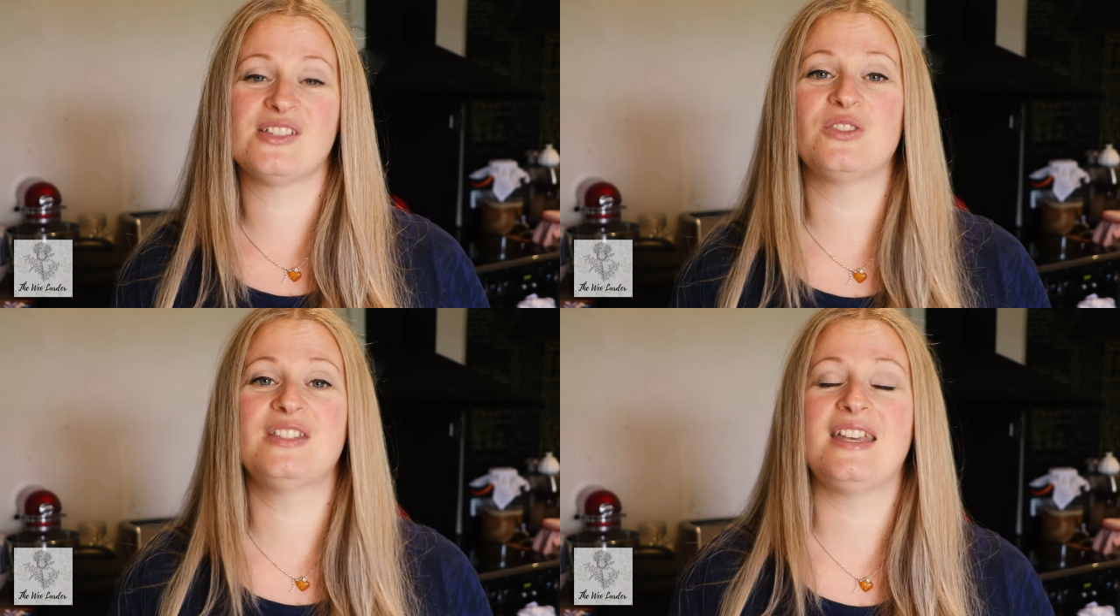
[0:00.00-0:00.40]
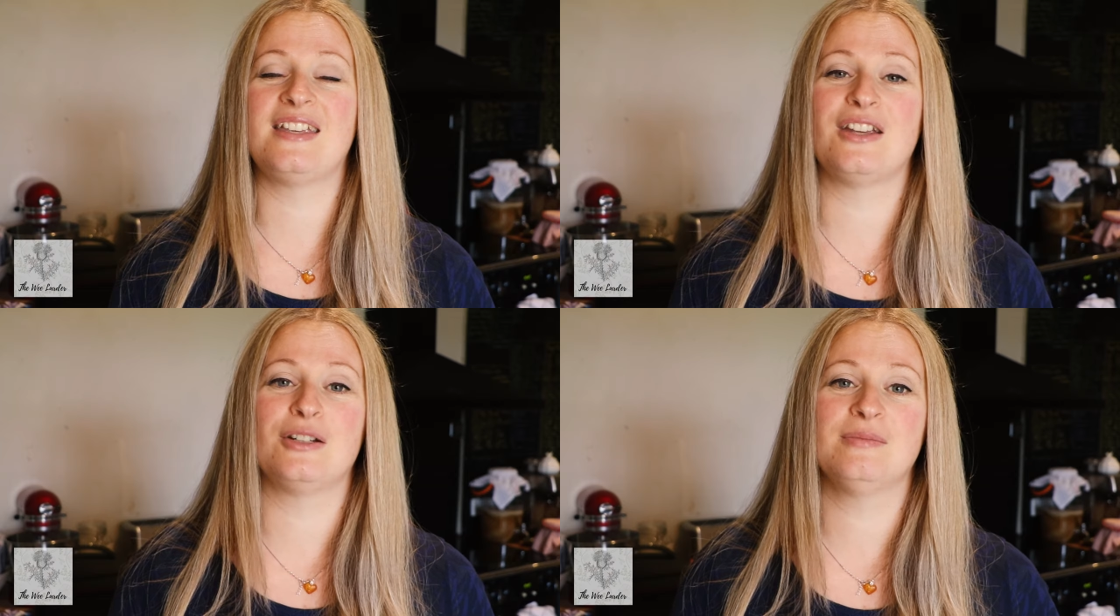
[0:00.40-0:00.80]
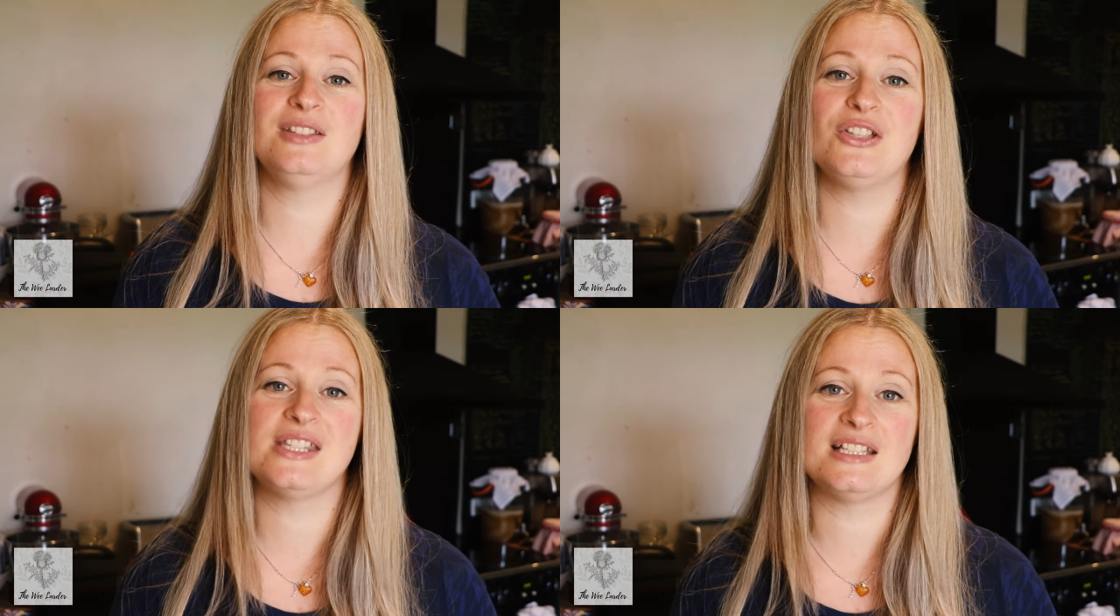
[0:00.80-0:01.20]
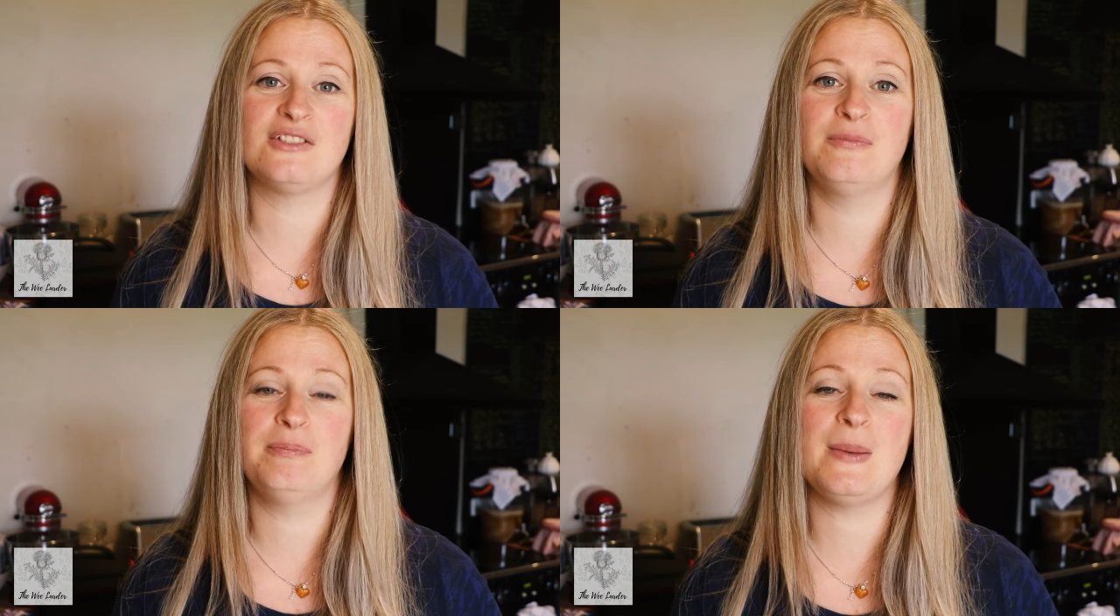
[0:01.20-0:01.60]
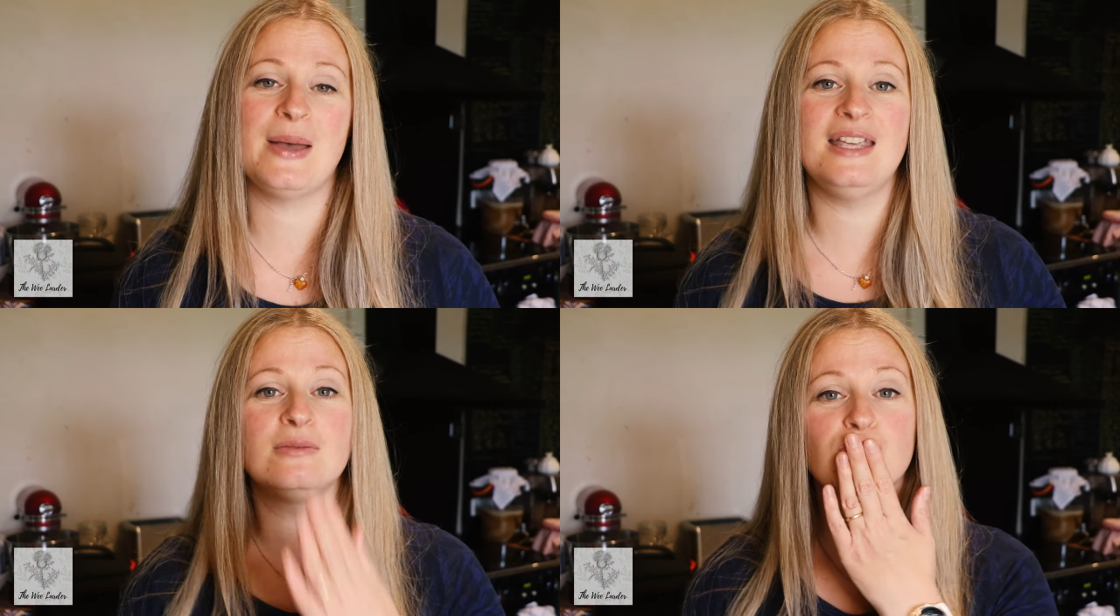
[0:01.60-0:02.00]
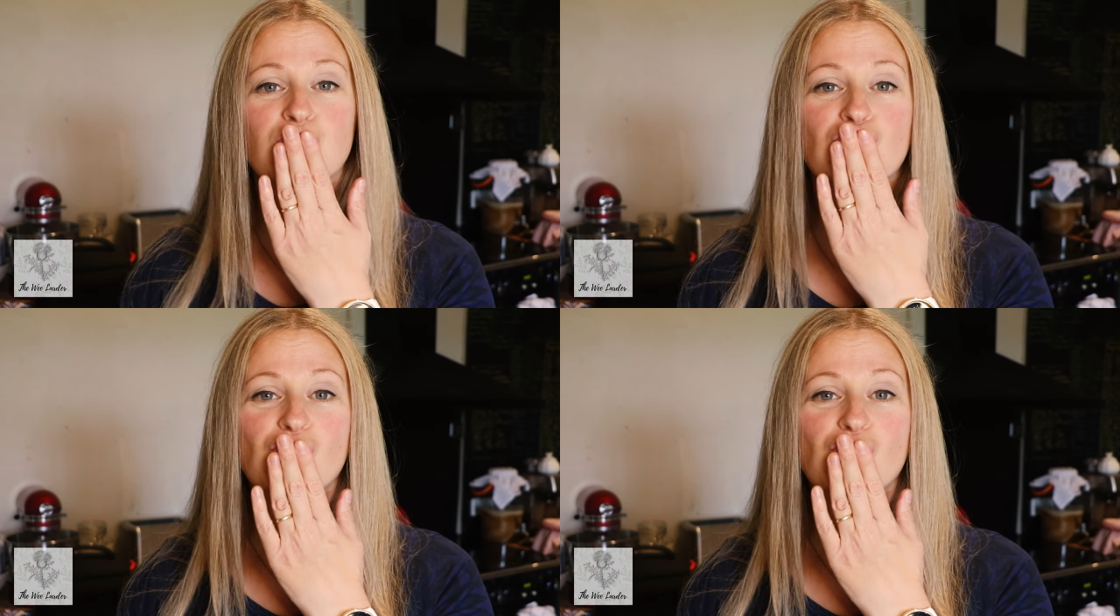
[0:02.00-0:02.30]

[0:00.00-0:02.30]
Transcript: So take care, lots of love, bye bye!